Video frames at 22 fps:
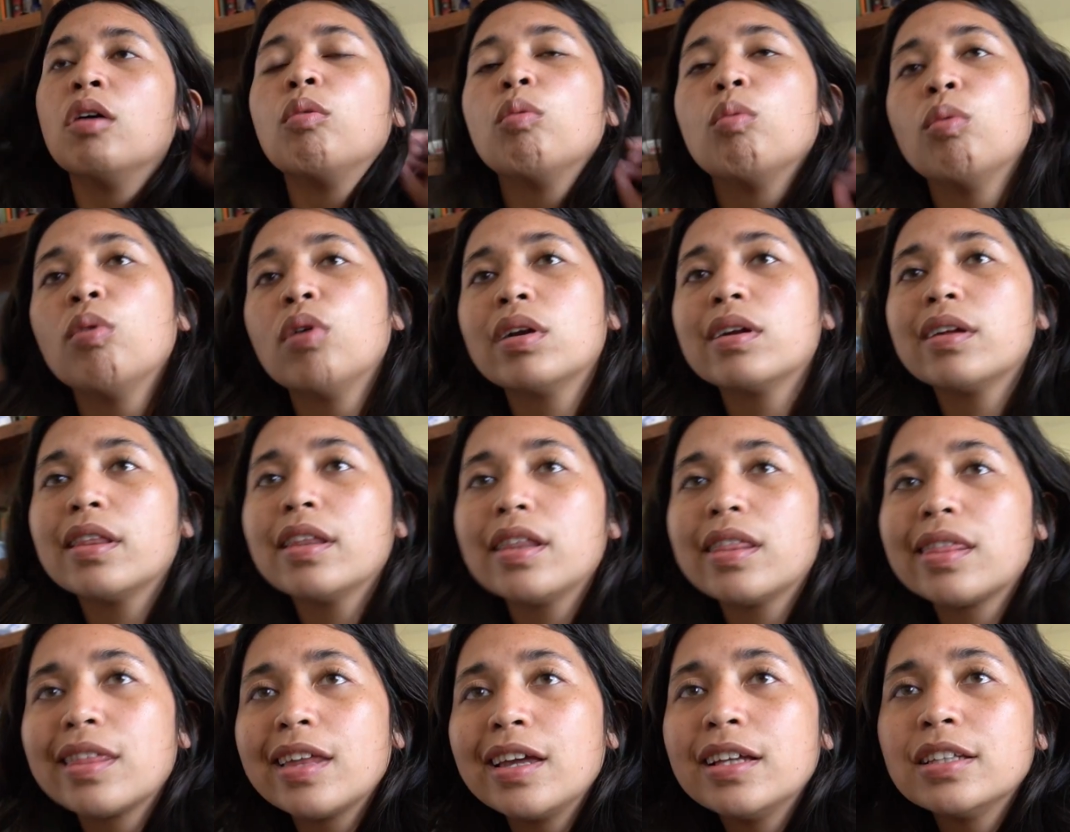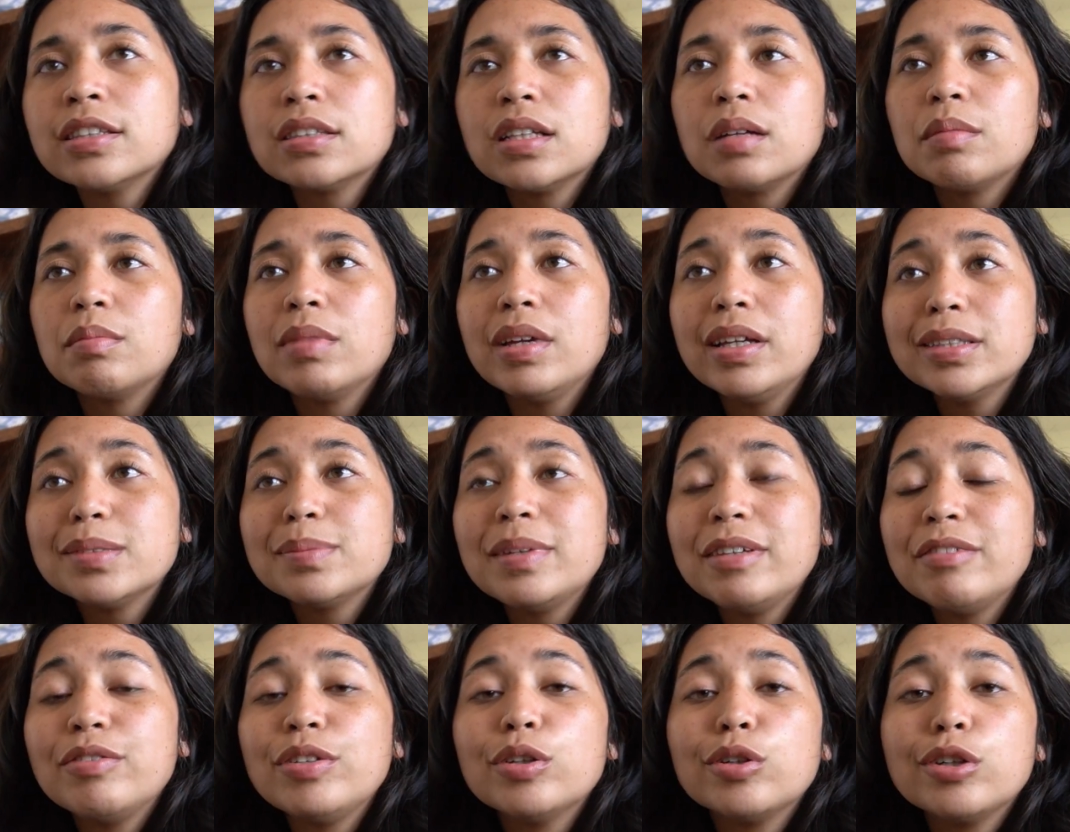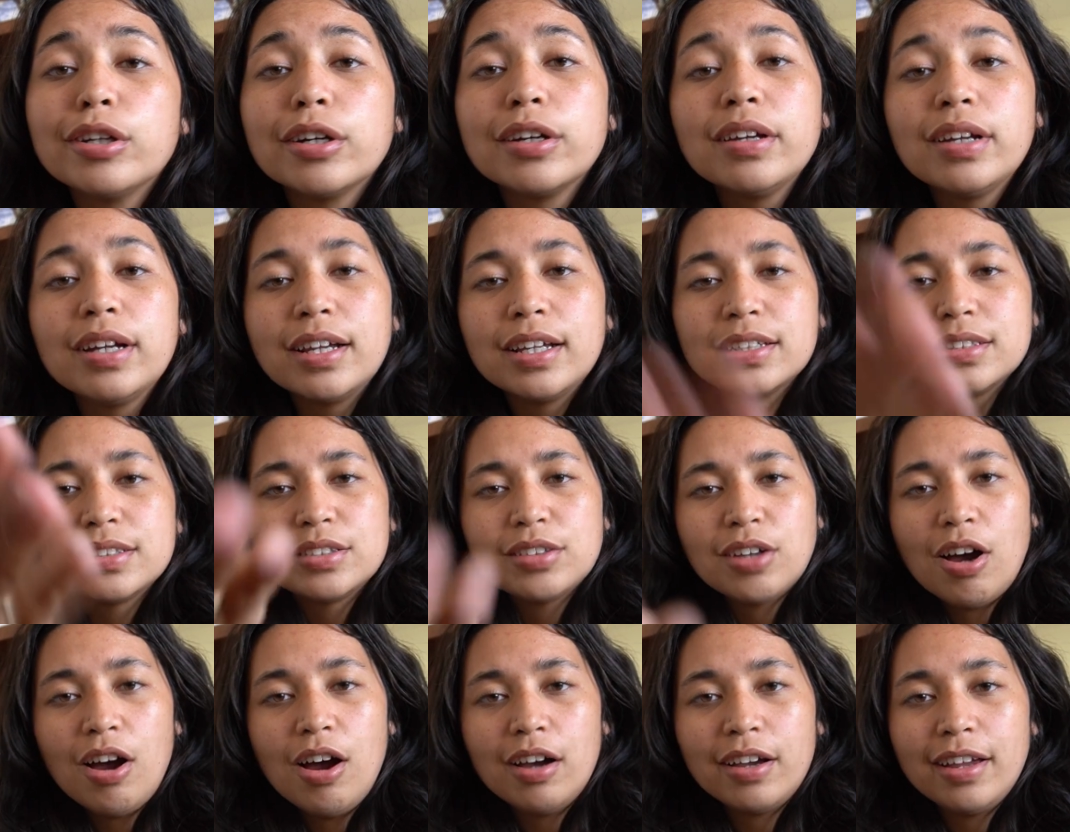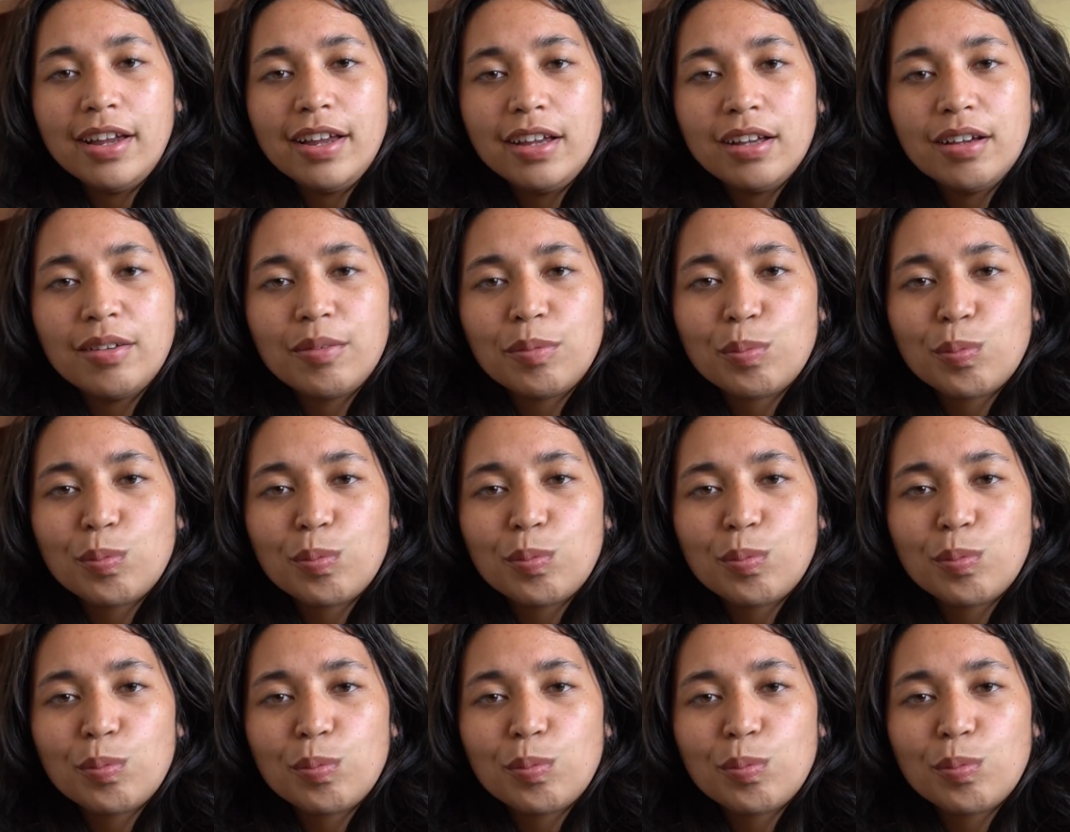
one of the things that makes me feel good is talking.